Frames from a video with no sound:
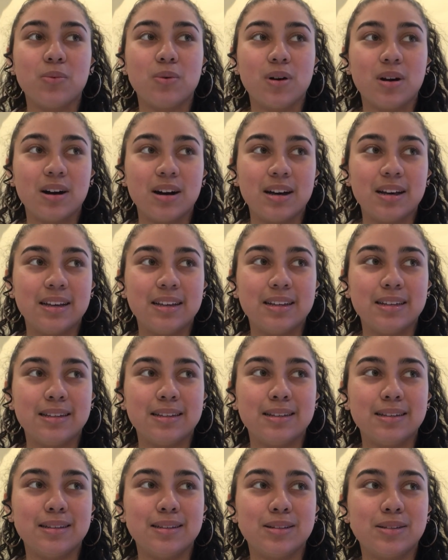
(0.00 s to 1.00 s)

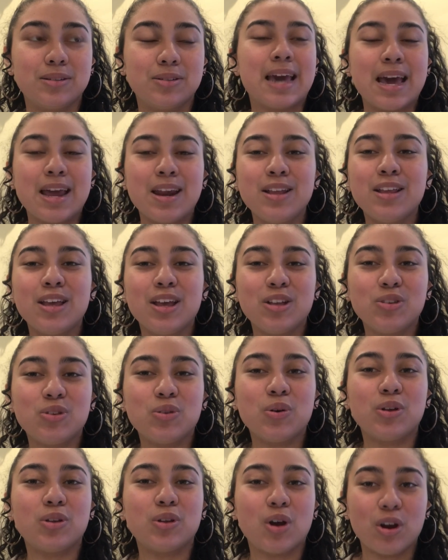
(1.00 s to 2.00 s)
was getting
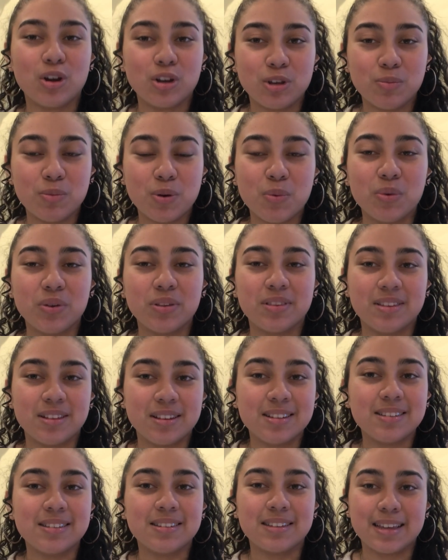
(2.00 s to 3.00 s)
into an argument with
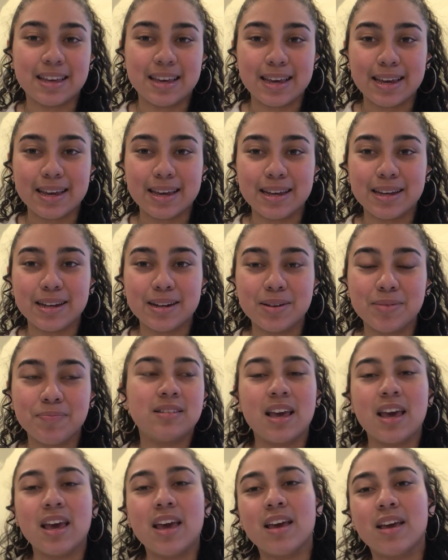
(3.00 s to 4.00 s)
this kid,
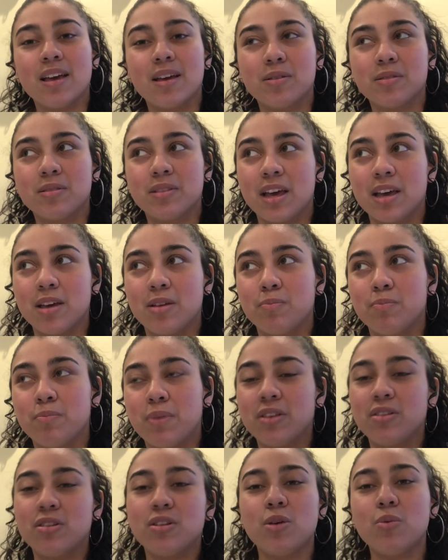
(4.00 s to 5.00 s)
saying, like,
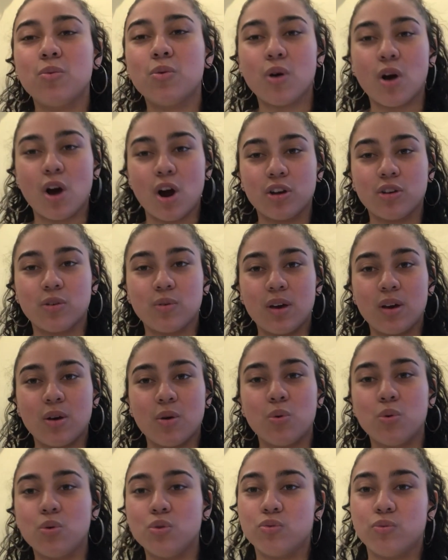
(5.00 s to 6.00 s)
basically we were
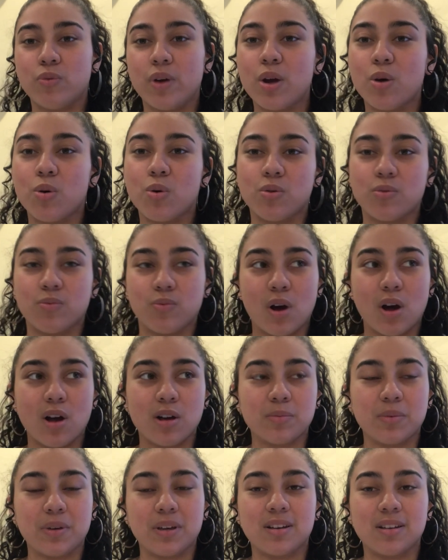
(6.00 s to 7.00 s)
arguing who's right or
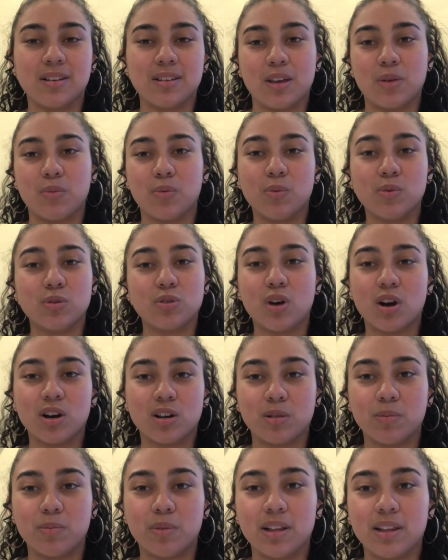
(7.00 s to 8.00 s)
wrong, because like we were
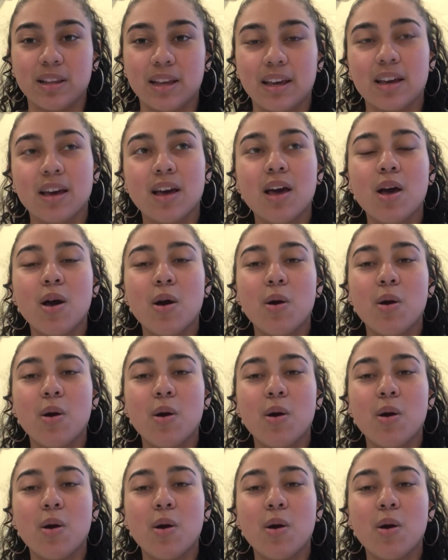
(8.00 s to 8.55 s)
talking about like